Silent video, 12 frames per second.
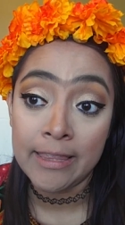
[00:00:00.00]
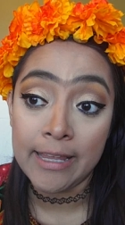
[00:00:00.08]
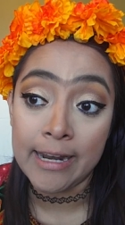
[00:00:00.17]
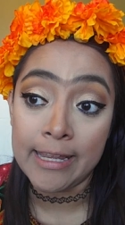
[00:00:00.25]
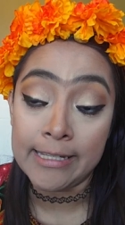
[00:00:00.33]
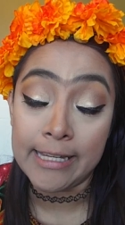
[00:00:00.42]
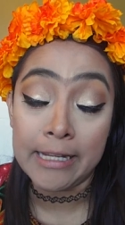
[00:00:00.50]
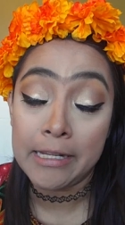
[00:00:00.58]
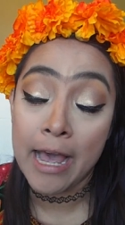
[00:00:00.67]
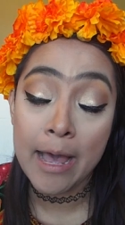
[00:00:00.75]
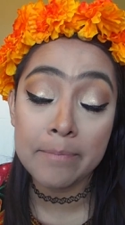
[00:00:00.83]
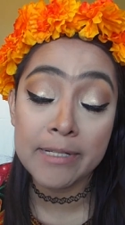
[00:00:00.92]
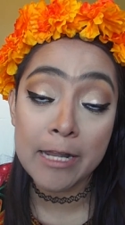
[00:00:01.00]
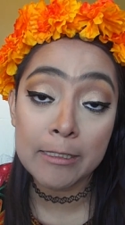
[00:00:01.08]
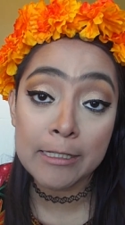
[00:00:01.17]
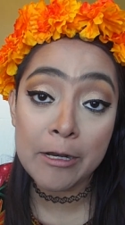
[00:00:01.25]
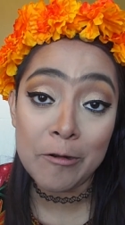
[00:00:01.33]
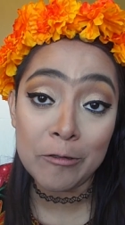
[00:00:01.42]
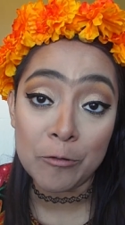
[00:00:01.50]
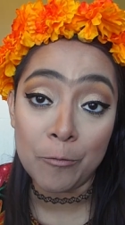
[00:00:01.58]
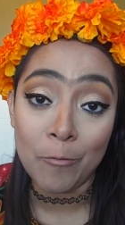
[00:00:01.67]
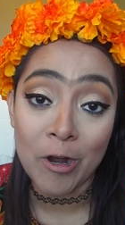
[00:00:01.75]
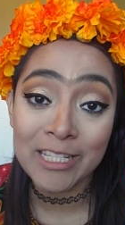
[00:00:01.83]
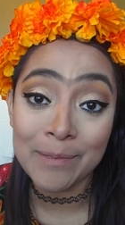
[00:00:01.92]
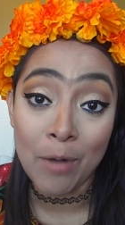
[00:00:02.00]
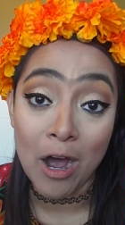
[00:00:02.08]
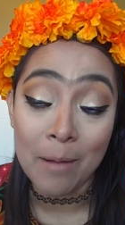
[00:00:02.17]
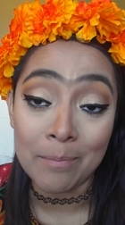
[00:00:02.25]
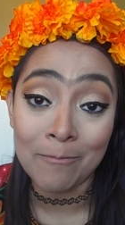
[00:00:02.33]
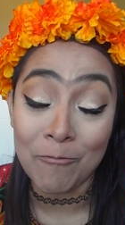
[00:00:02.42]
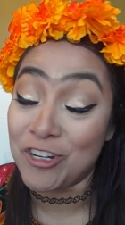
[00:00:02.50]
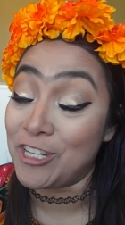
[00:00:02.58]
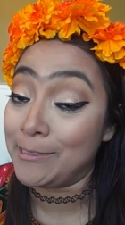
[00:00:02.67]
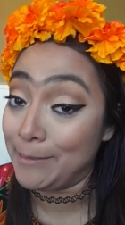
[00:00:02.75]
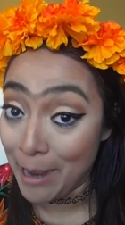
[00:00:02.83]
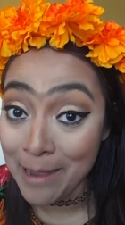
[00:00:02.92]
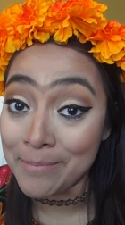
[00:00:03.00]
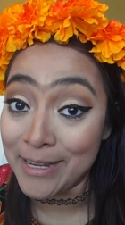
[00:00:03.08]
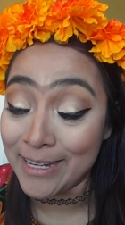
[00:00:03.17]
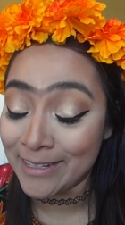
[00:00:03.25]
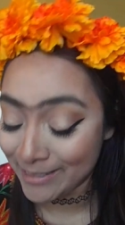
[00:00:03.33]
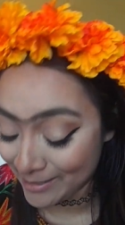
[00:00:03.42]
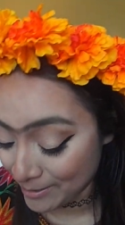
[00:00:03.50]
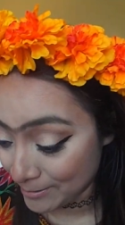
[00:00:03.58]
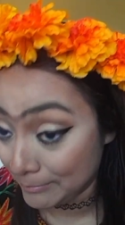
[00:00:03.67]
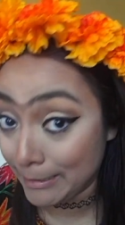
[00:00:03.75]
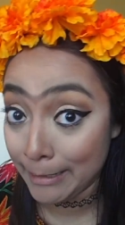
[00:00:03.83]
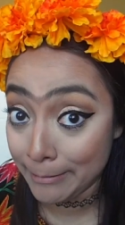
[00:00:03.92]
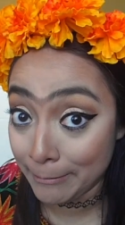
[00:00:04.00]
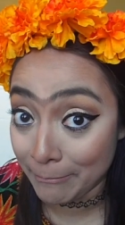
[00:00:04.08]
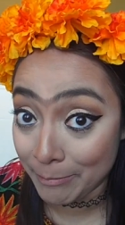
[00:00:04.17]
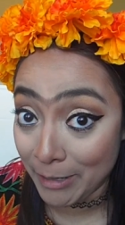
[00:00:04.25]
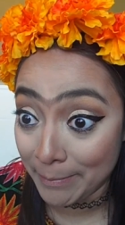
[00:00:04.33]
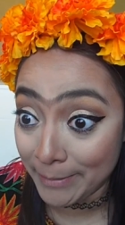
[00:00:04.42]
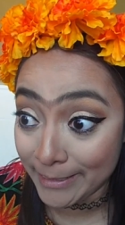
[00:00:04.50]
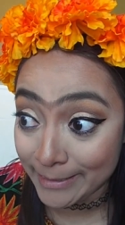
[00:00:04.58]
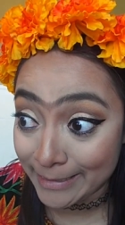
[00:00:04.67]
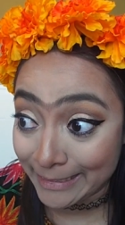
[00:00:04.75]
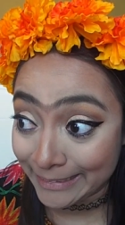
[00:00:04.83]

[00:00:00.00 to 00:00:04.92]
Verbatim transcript: That is a lab downstairs who wants mom, which is not me, so I don't know where mom is.